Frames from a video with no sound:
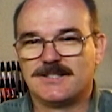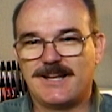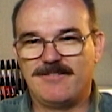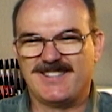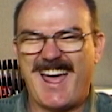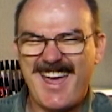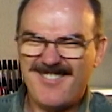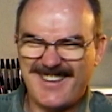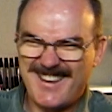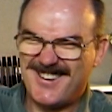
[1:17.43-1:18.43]
would be a
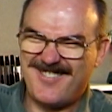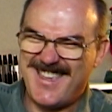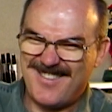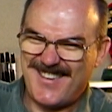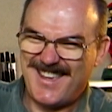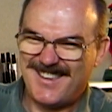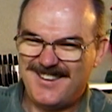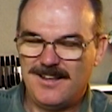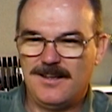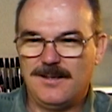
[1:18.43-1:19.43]
rather wonderful
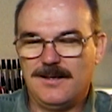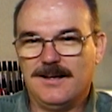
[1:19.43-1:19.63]
addition to this